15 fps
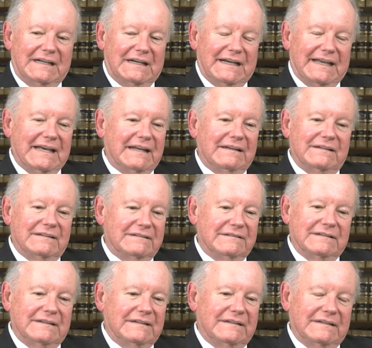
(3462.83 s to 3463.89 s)
I had
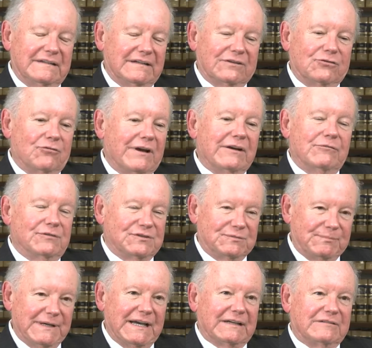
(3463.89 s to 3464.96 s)
a, a, a great
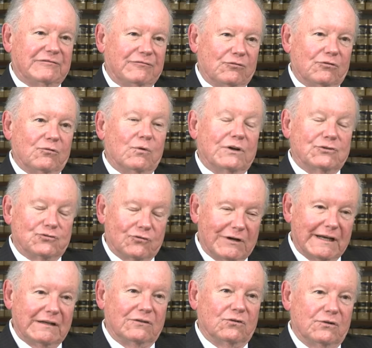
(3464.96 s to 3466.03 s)
respect for what
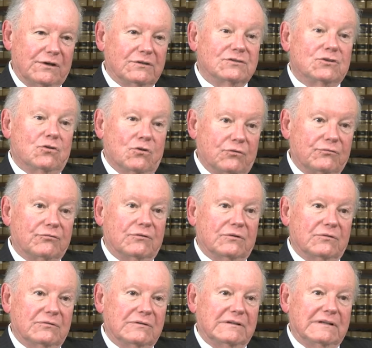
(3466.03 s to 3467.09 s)
trial lawyers go
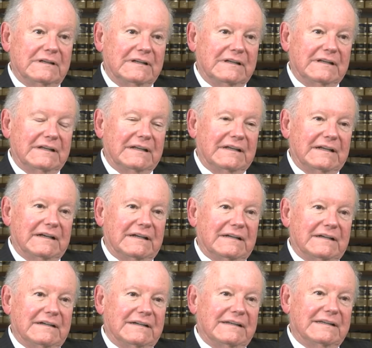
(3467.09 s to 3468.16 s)
through.
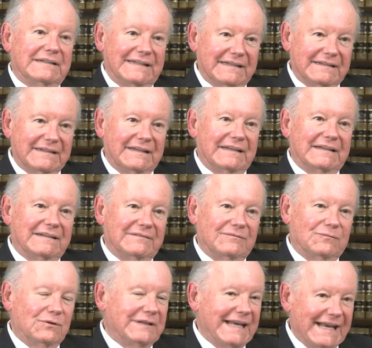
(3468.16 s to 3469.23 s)
Uh, in
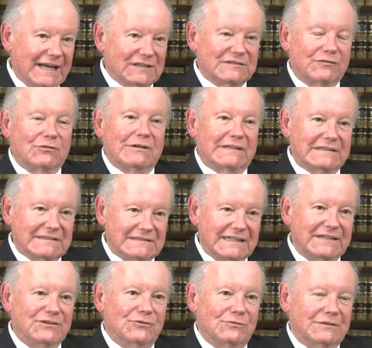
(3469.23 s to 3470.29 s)
in when they ask for a
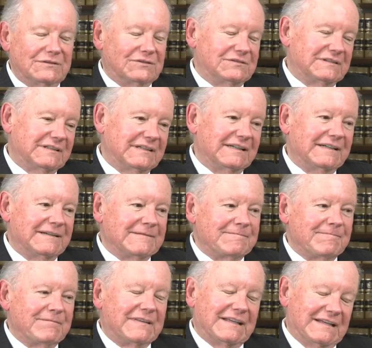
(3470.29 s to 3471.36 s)
continuance,
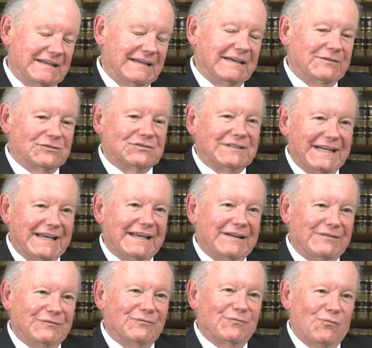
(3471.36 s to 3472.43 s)
I
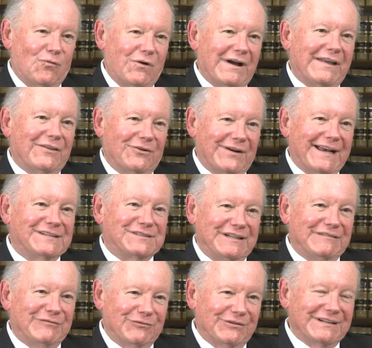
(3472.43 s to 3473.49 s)
understand why they're
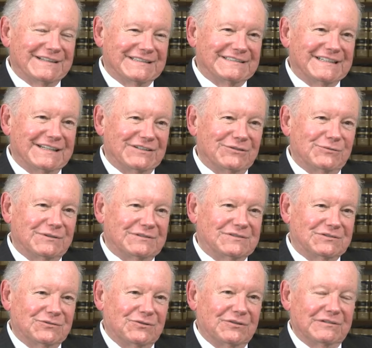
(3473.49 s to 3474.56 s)
asking for a
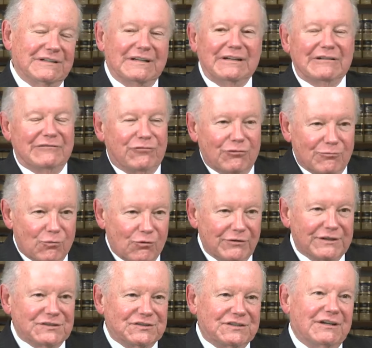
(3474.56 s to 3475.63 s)
continuance or for
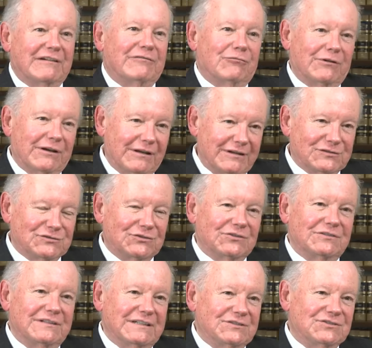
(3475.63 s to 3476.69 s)
more discovery on a
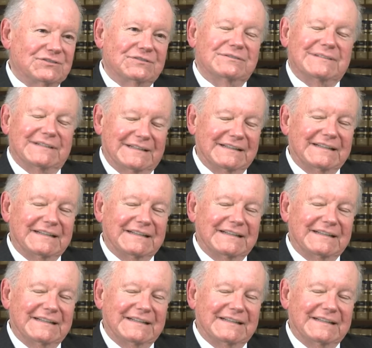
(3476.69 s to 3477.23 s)
certain issue.